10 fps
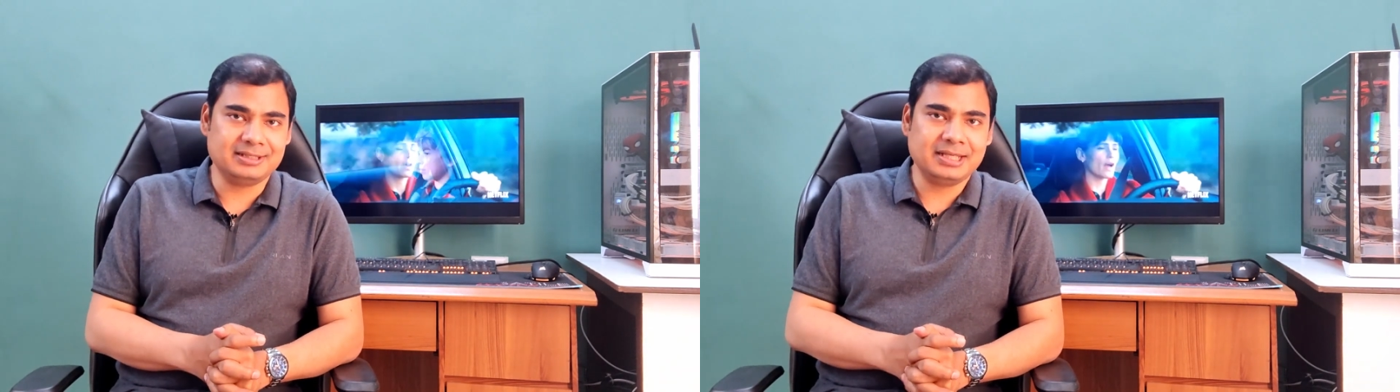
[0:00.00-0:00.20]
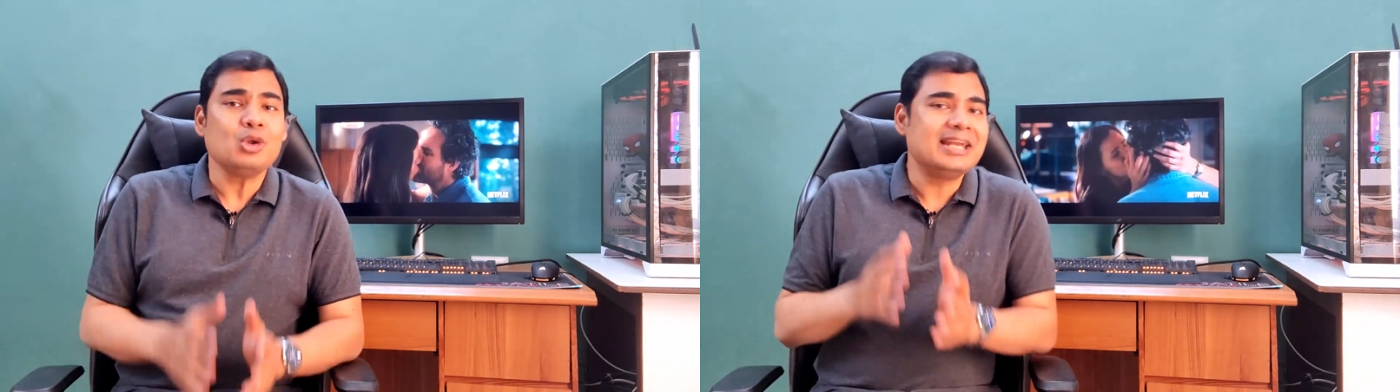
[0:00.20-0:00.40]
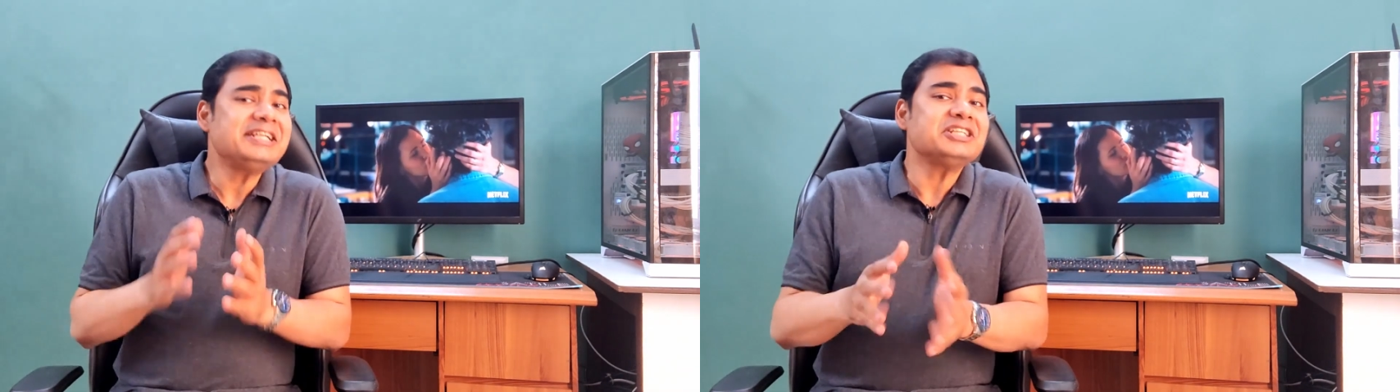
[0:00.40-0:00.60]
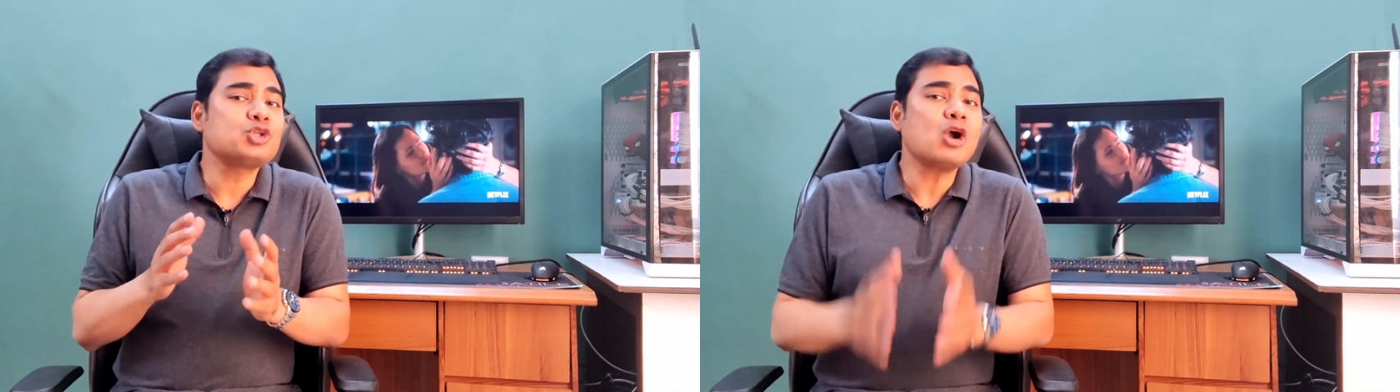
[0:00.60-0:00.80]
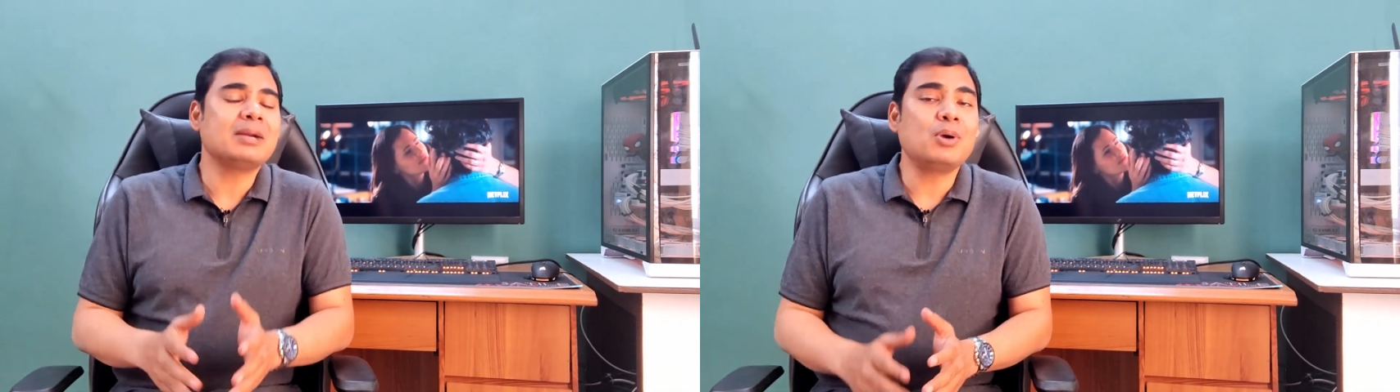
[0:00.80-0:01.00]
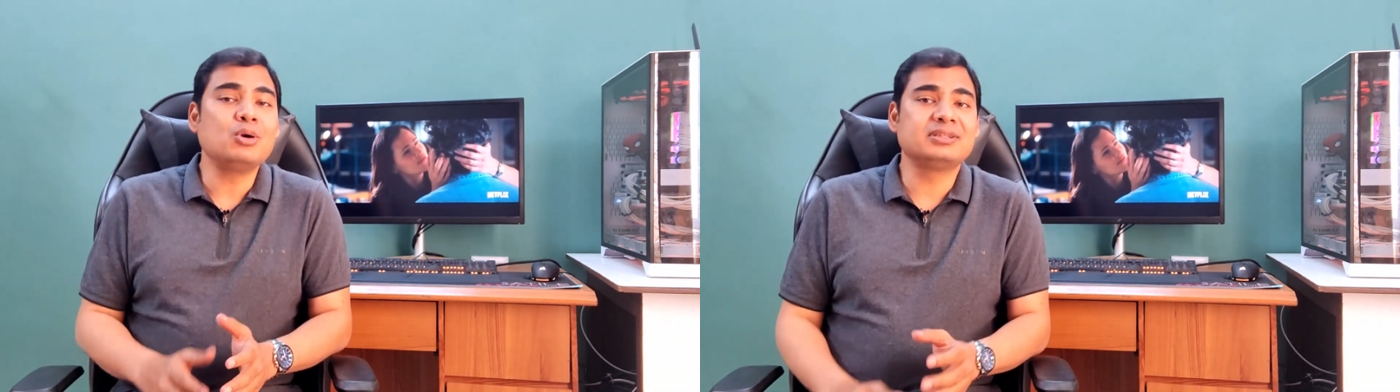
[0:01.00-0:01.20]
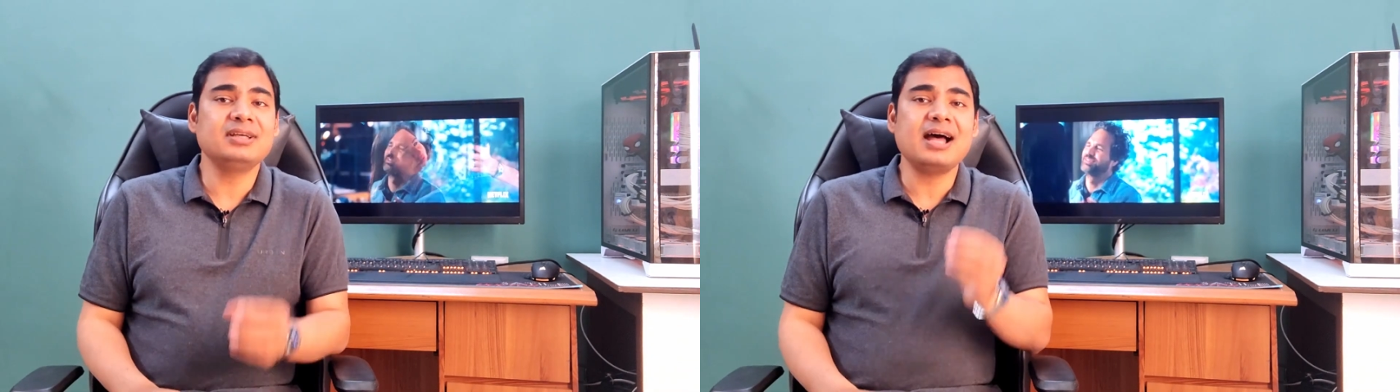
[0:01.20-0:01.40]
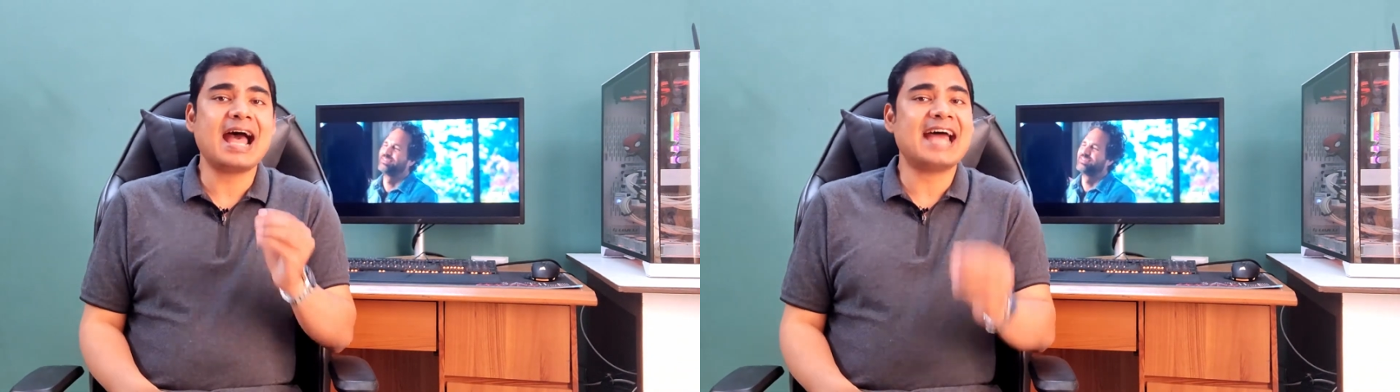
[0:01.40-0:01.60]
So let us talk about
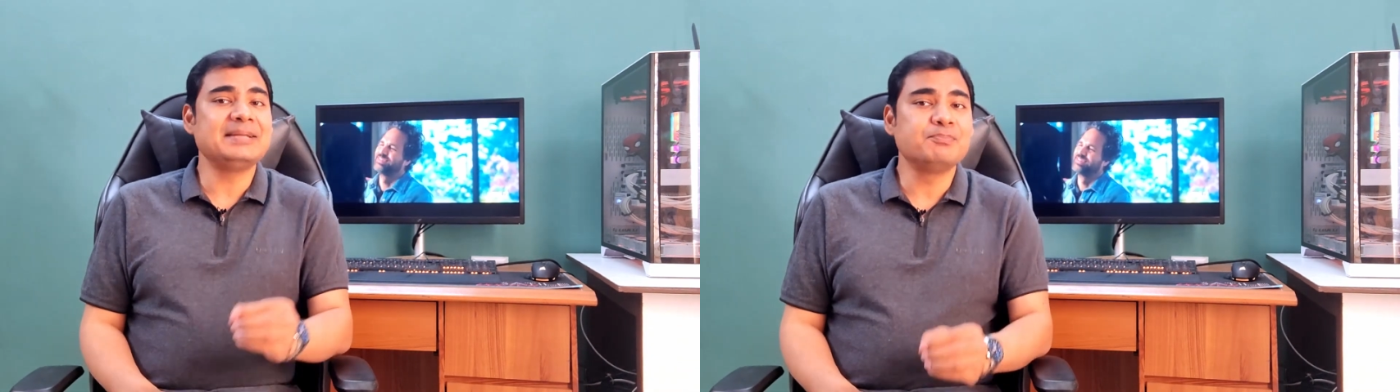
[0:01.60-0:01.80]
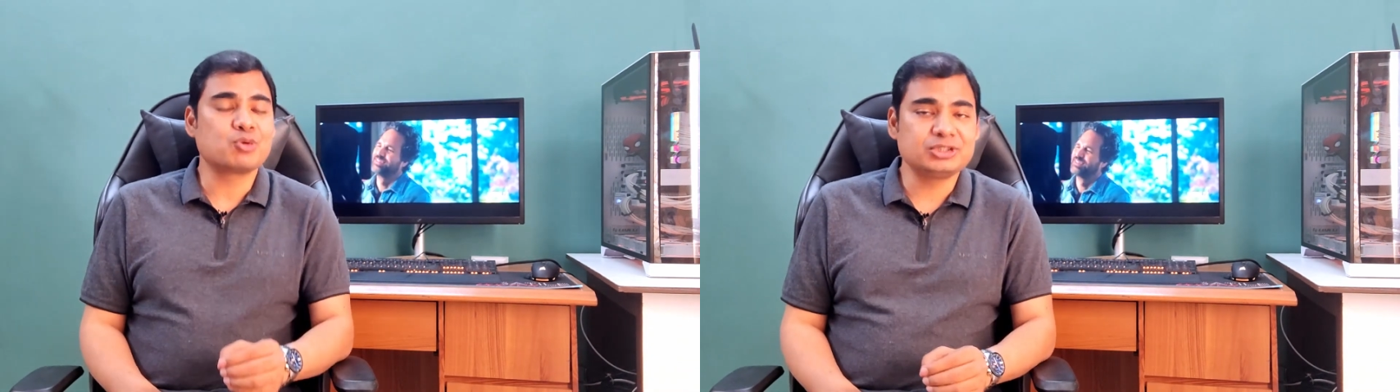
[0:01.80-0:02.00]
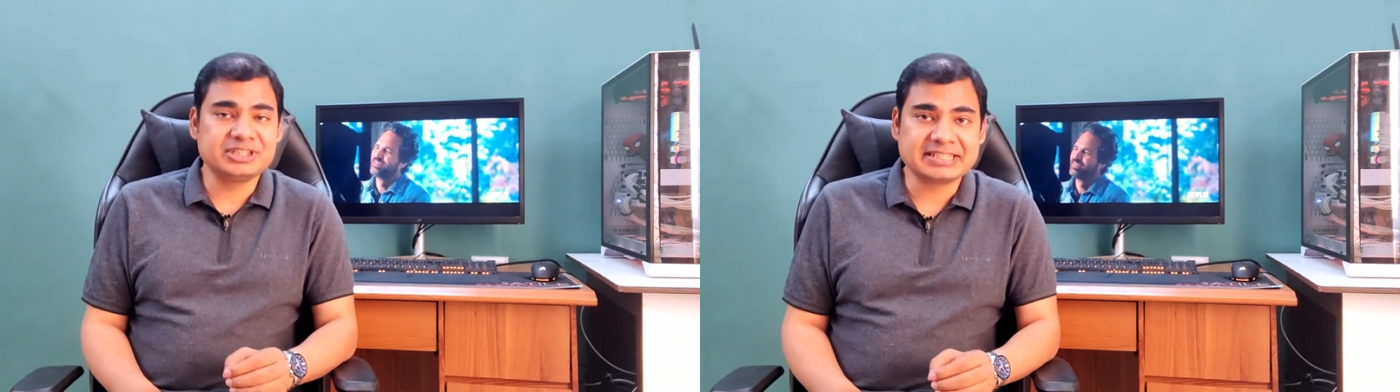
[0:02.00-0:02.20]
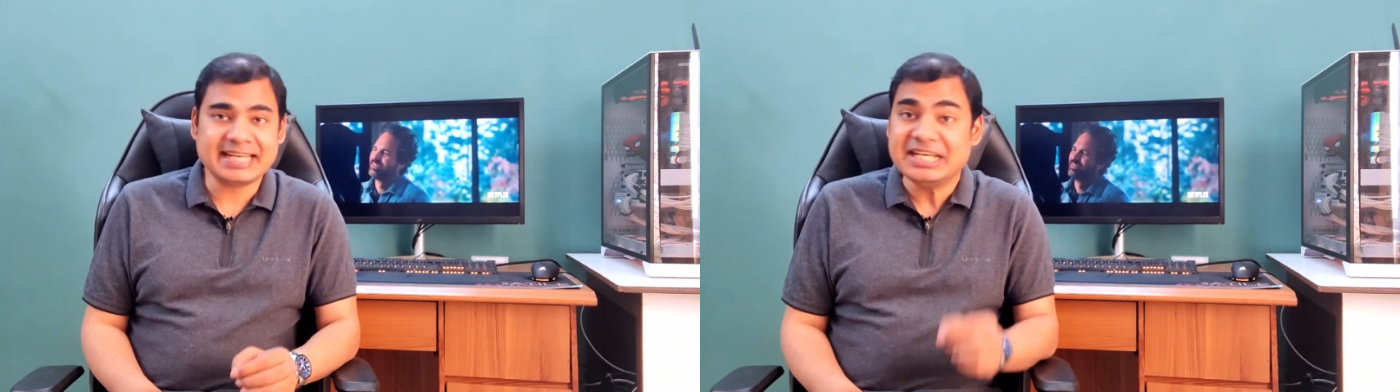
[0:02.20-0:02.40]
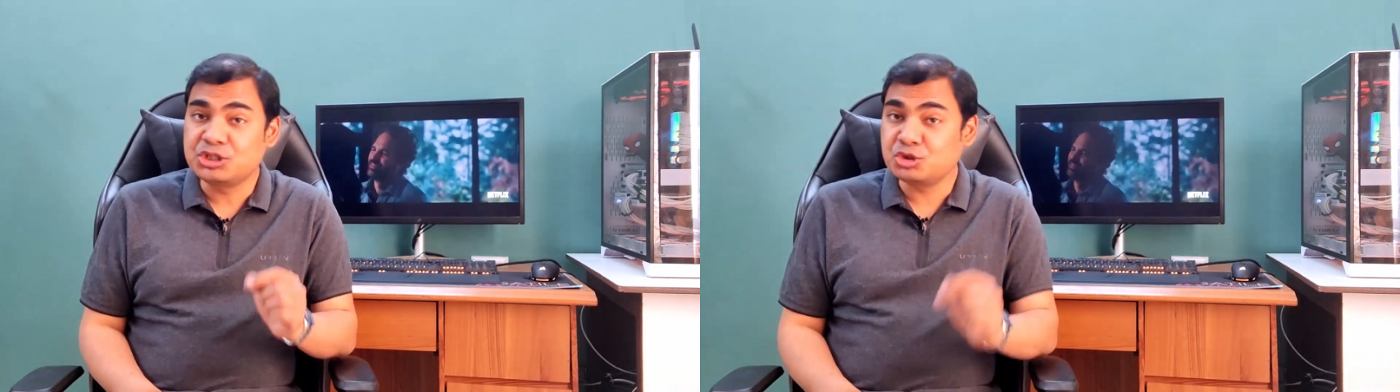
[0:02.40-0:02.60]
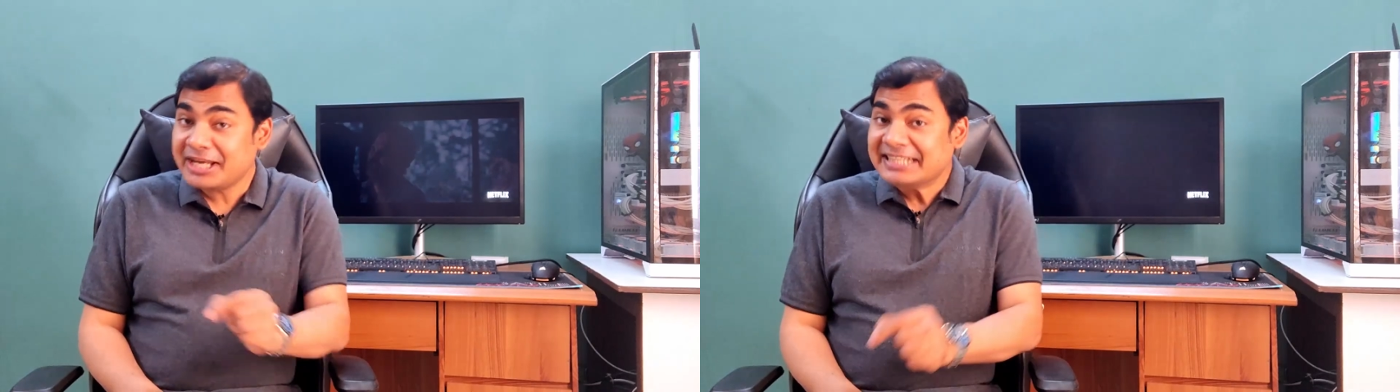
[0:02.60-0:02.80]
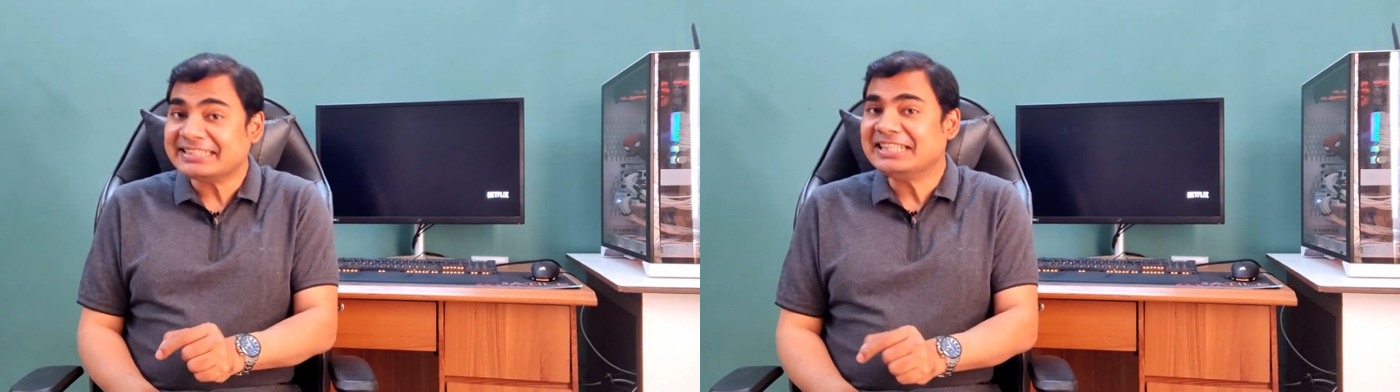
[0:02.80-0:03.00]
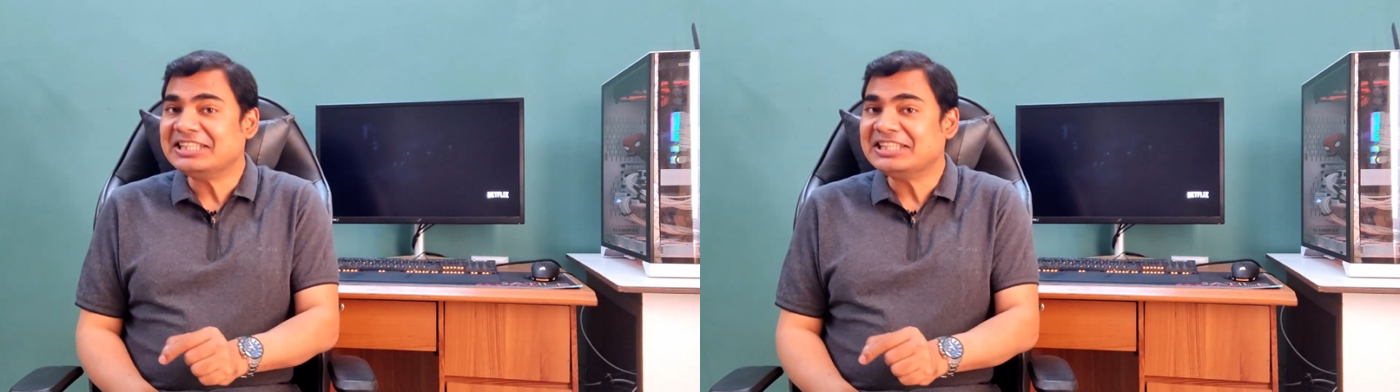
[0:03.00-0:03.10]
The Adam Project in today's